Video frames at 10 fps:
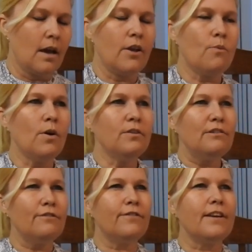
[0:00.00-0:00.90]
You want
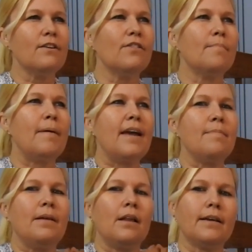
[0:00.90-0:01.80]
to feel the
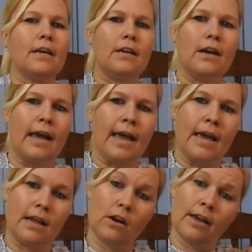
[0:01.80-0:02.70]
baby like in your
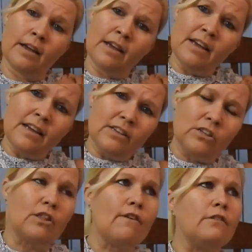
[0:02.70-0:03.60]
hand, like
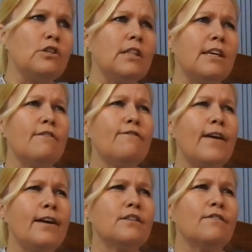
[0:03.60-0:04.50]
to the
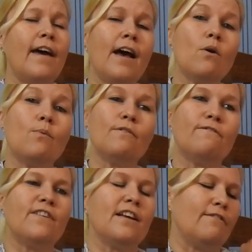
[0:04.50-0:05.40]
effect of how it would
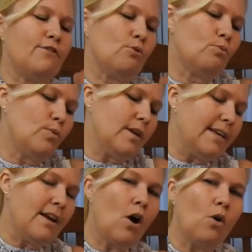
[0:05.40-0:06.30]
feel if you were
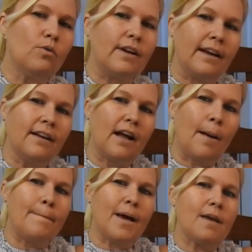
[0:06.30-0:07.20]
really holding
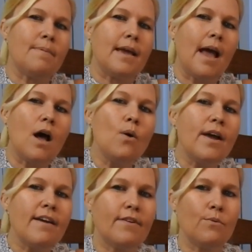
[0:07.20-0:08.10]
a baby. How
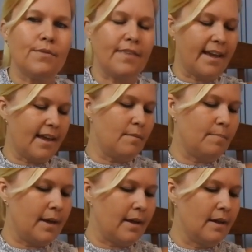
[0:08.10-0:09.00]
heavy would their head
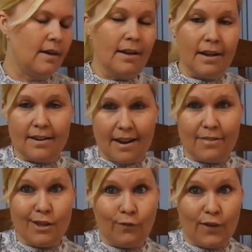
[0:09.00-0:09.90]
be? Now
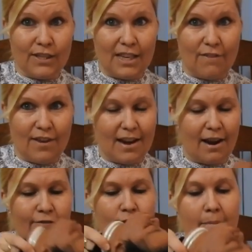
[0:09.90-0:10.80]
this feels heavy
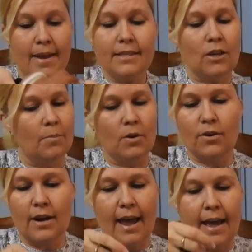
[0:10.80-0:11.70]
enough for me, so I'm not
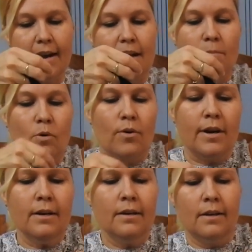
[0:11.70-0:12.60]
going to add any more
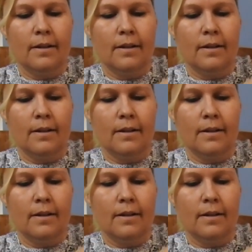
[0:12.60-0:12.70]
in.